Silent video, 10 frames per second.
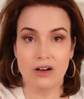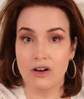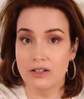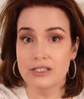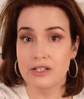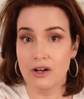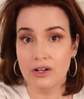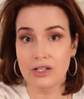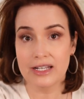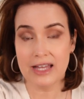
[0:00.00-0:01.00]
all in
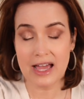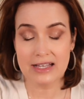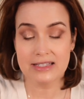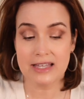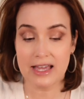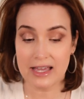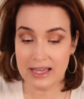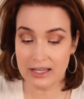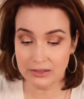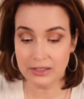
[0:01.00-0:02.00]
all, it has
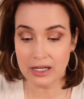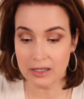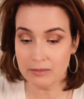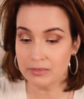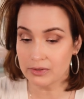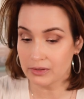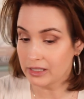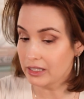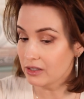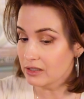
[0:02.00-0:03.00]
held up
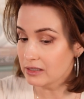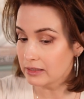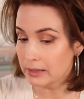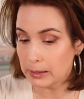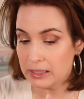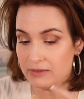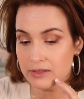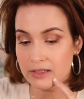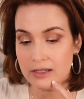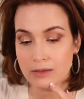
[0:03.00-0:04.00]
pretty good,
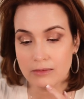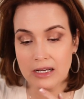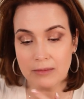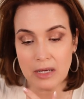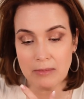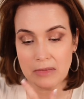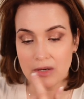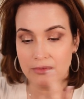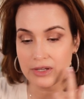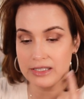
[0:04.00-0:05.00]
even around my
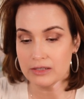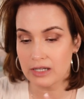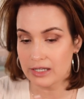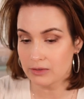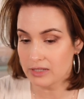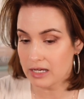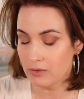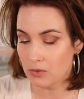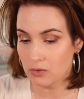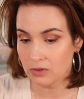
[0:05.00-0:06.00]
mouth. I don't have
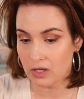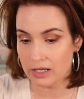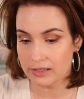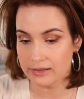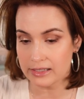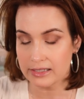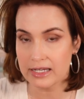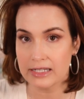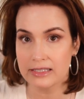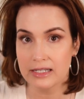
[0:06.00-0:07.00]
a whole lot that
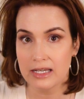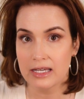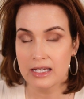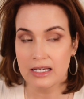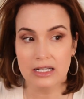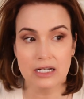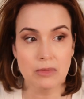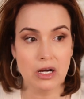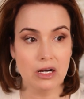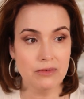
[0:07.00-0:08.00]
had
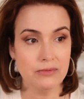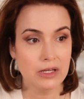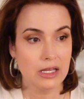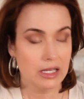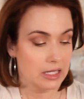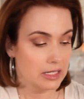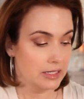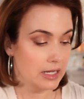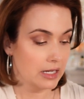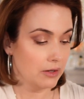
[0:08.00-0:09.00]
come off.
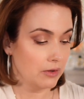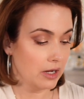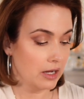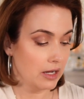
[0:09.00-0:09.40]
Now,